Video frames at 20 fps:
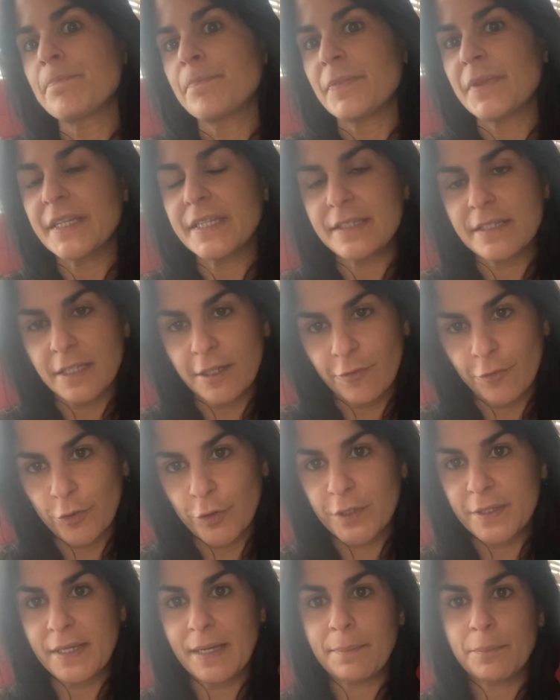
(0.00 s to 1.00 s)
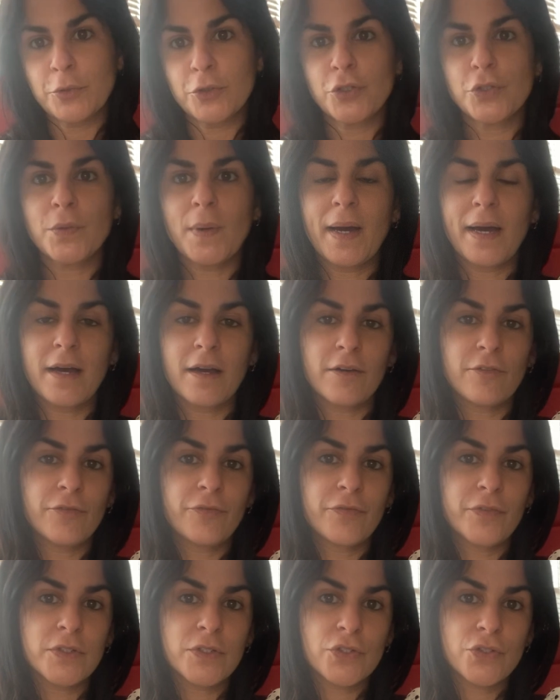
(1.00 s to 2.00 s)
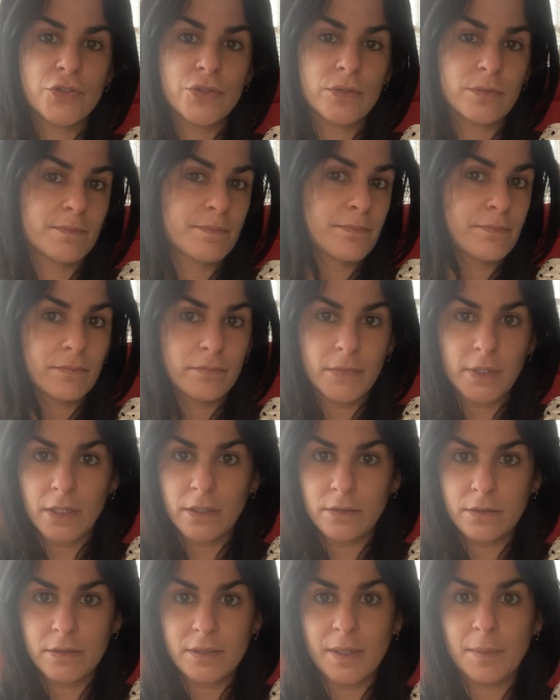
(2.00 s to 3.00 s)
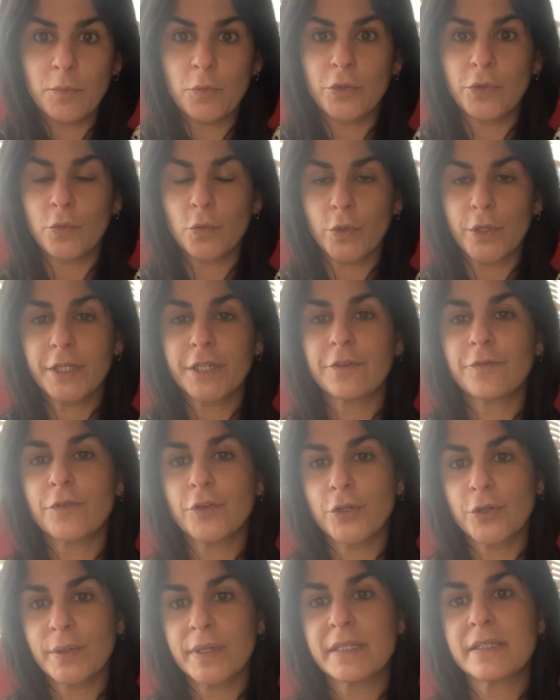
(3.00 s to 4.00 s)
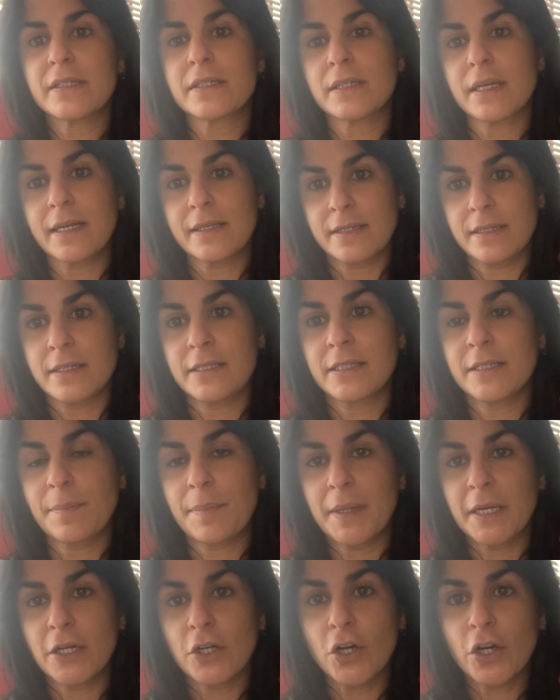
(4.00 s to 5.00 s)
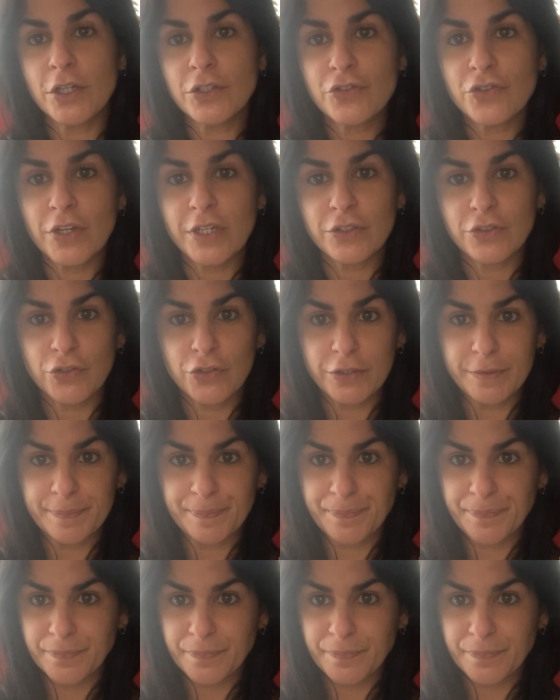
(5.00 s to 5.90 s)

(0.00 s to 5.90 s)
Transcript: let's say, for example, you have someone working for you and as an independent contractor,